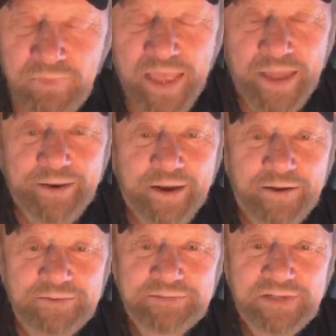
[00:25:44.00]
And
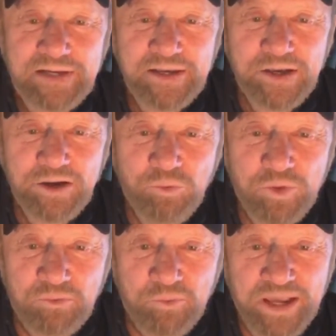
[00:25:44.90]

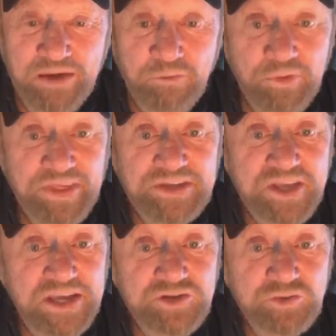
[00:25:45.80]
we give them these
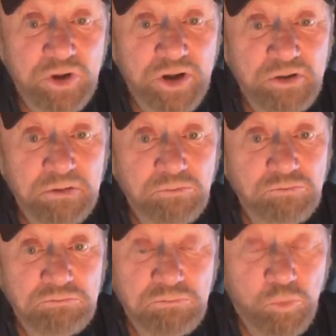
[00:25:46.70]
things
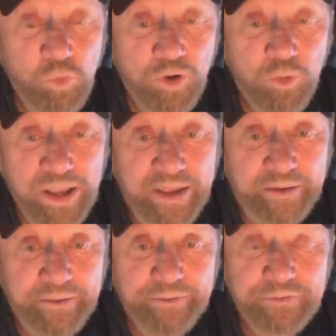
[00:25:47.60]
one a week.
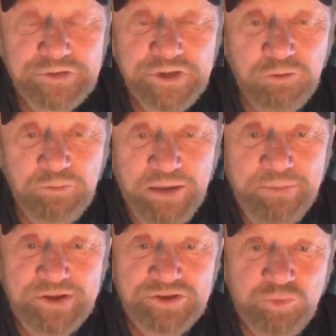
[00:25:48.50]
So
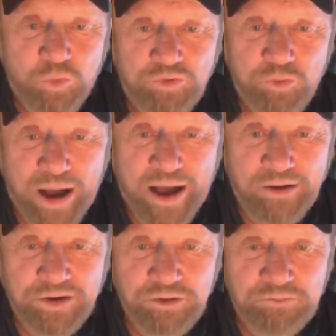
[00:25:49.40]
maybe it's
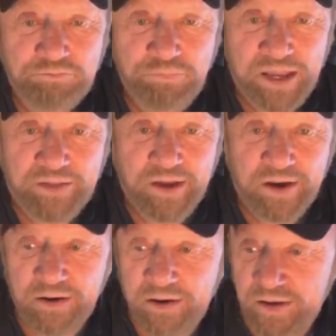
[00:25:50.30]
worthwhile you being
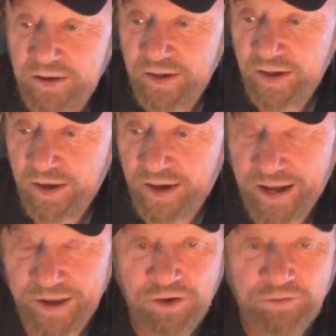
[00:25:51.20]
there.
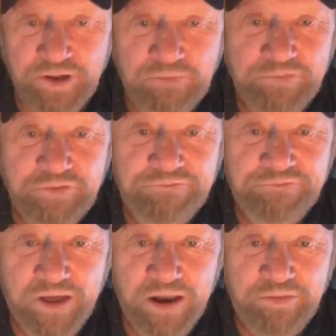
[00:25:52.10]
I know the
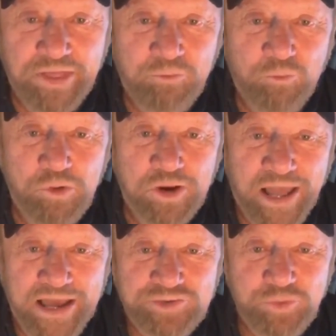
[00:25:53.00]
fellow that won
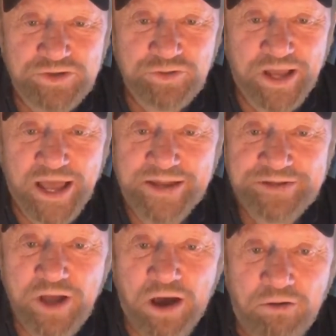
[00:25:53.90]
last week's already got
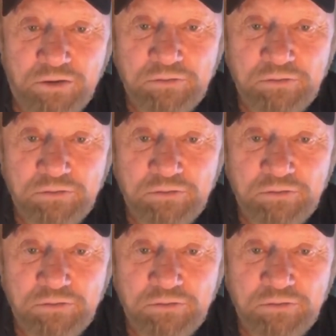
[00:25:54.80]
his saw.